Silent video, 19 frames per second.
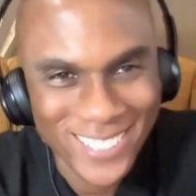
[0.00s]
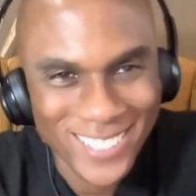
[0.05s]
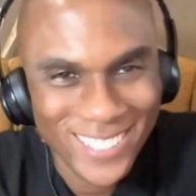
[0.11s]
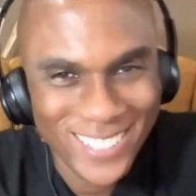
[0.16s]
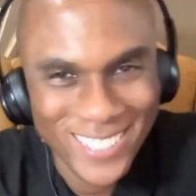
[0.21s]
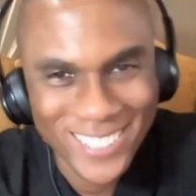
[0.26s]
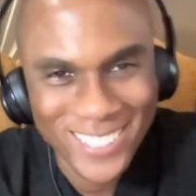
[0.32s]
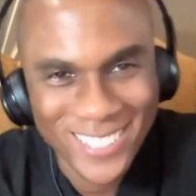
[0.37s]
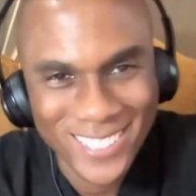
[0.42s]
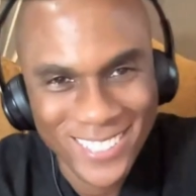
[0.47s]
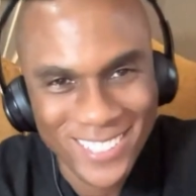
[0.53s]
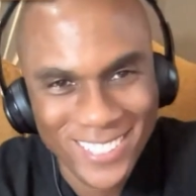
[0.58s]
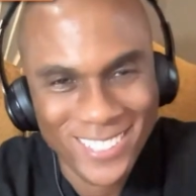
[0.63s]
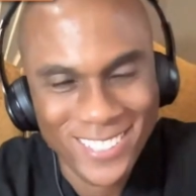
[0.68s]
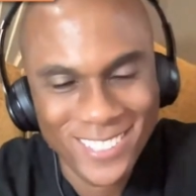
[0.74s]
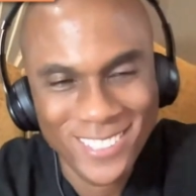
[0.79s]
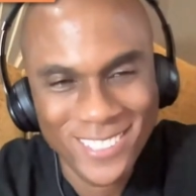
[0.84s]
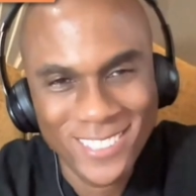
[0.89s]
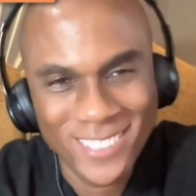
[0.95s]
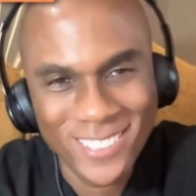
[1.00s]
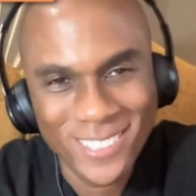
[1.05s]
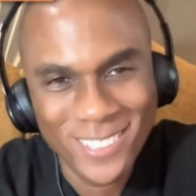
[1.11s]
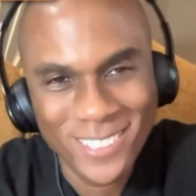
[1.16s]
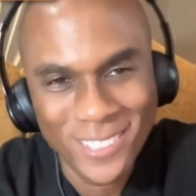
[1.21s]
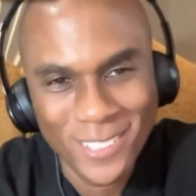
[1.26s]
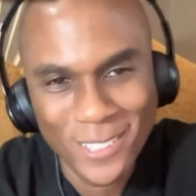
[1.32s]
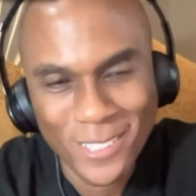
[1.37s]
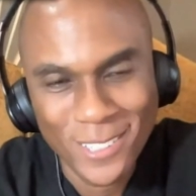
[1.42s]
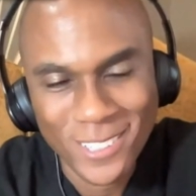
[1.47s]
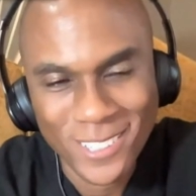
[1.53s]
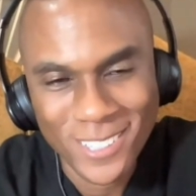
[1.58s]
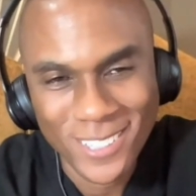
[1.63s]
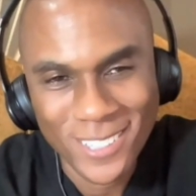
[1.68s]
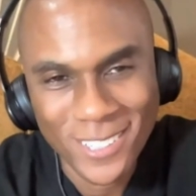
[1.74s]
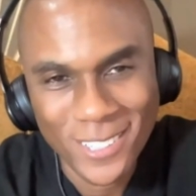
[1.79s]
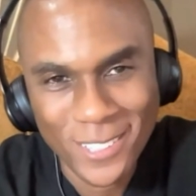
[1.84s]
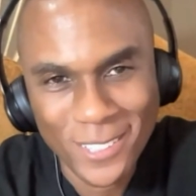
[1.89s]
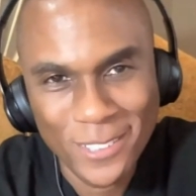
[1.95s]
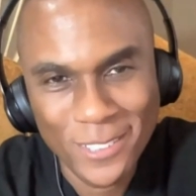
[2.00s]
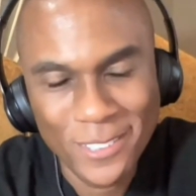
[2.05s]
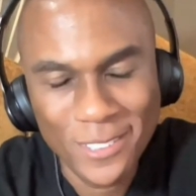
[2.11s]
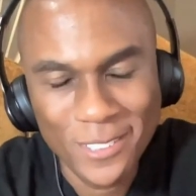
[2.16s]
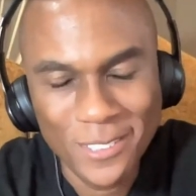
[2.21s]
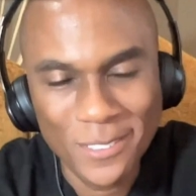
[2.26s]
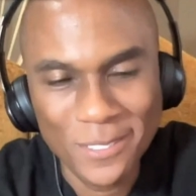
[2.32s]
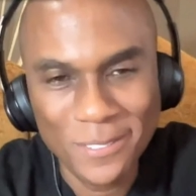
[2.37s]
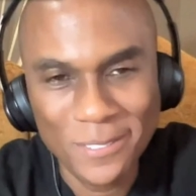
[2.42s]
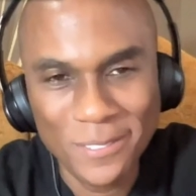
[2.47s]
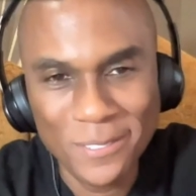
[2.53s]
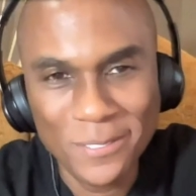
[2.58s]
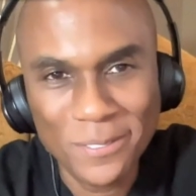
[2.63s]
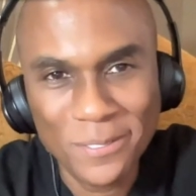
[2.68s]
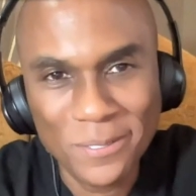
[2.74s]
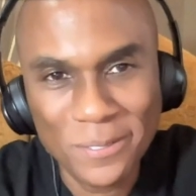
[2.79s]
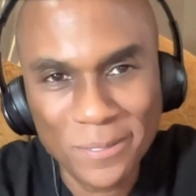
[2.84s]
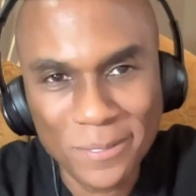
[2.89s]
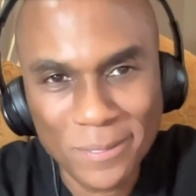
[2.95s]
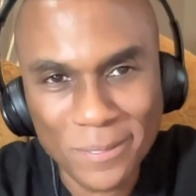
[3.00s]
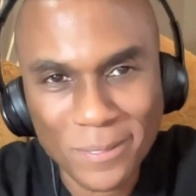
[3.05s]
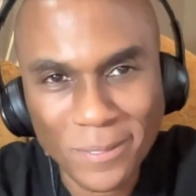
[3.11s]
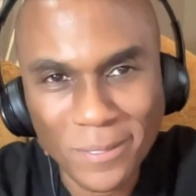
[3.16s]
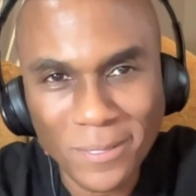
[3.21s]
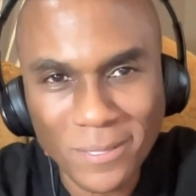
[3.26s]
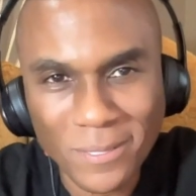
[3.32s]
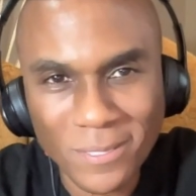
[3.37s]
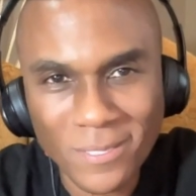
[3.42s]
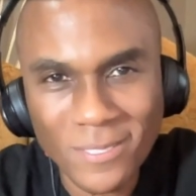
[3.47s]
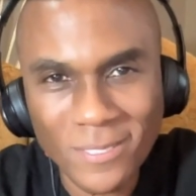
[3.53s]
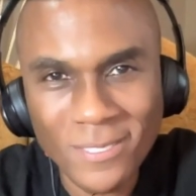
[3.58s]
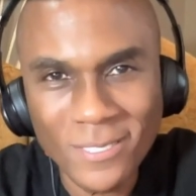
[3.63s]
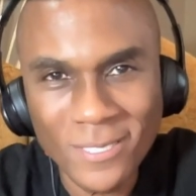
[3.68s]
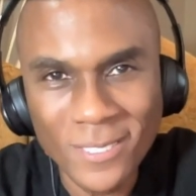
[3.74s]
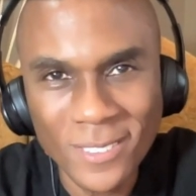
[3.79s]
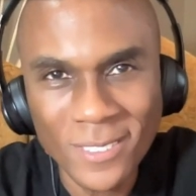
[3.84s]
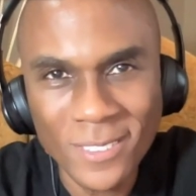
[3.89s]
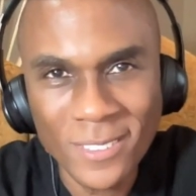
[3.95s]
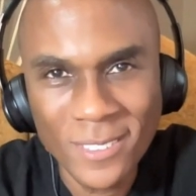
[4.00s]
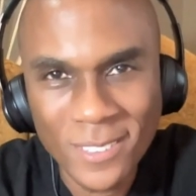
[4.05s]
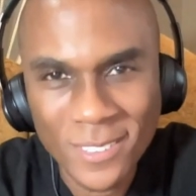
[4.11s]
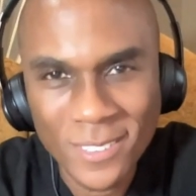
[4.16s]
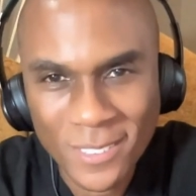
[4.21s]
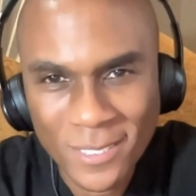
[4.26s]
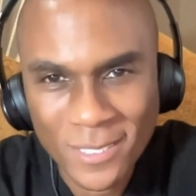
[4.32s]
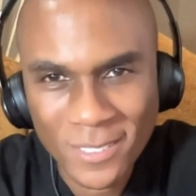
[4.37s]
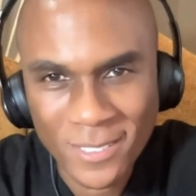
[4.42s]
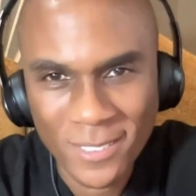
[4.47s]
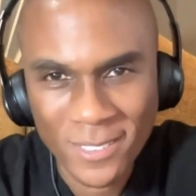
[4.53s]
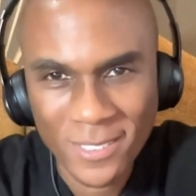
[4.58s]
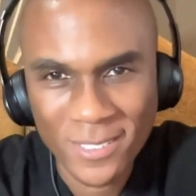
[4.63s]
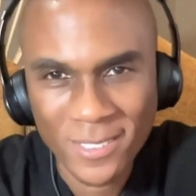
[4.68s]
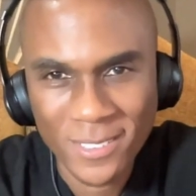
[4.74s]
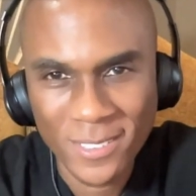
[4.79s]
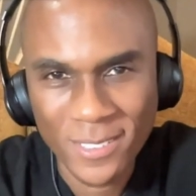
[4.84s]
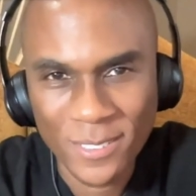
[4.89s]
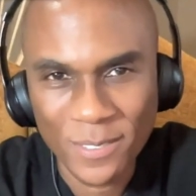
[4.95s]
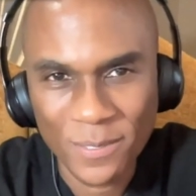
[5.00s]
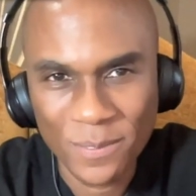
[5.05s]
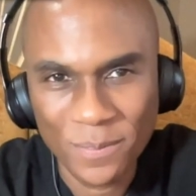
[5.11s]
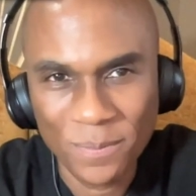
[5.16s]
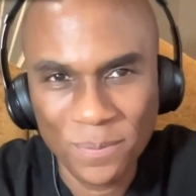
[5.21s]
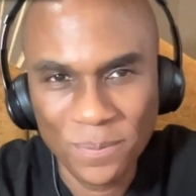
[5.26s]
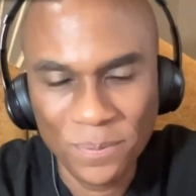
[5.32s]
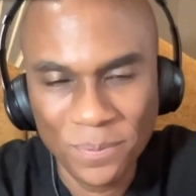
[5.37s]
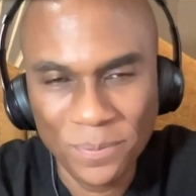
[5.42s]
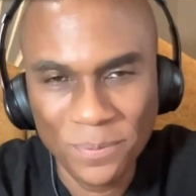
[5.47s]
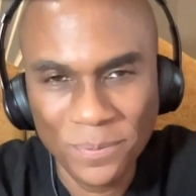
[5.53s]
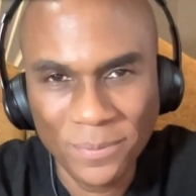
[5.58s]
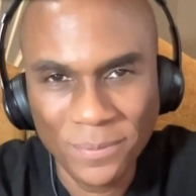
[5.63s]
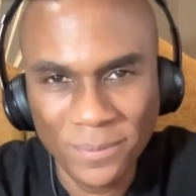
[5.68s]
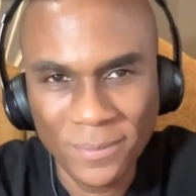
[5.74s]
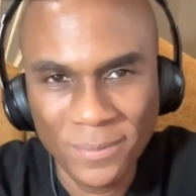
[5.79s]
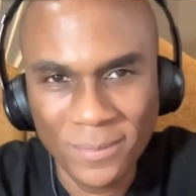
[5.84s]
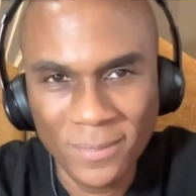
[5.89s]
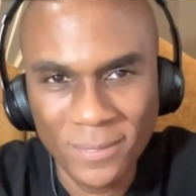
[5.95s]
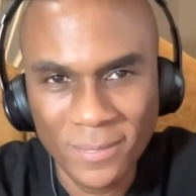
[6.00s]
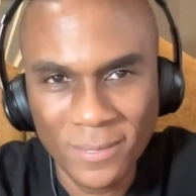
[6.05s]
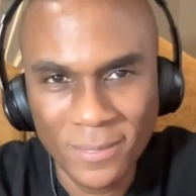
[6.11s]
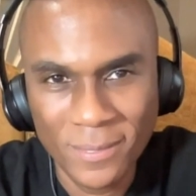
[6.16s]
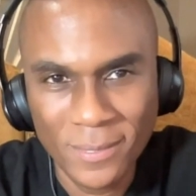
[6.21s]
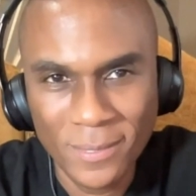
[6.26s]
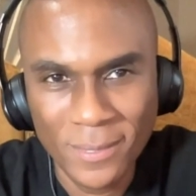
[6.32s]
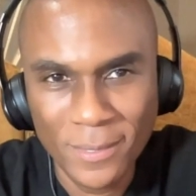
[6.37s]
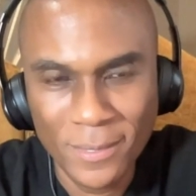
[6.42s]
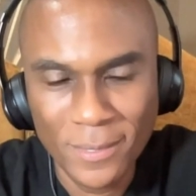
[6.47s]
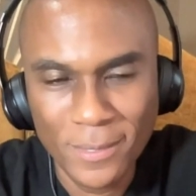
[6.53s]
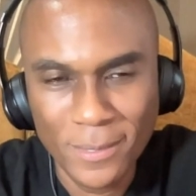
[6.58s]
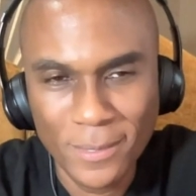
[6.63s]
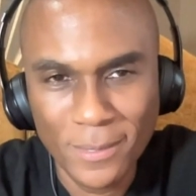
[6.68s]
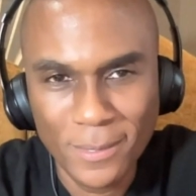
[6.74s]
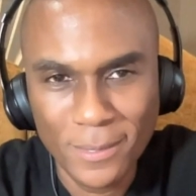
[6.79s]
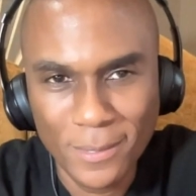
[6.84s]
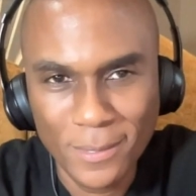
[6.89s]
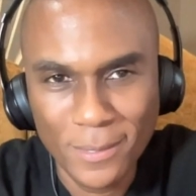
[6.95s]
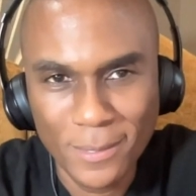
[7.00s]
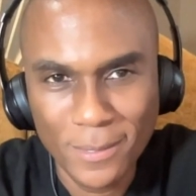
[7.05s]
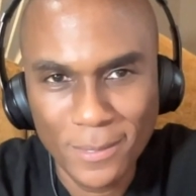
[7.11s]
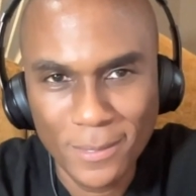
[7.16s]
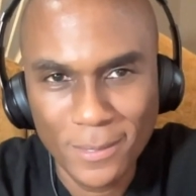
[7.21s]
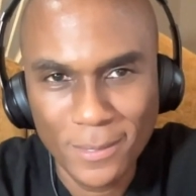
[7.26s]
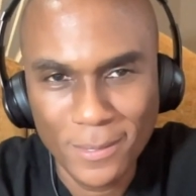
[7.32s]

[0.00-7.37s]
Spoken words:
No words are spoken by the person on screen.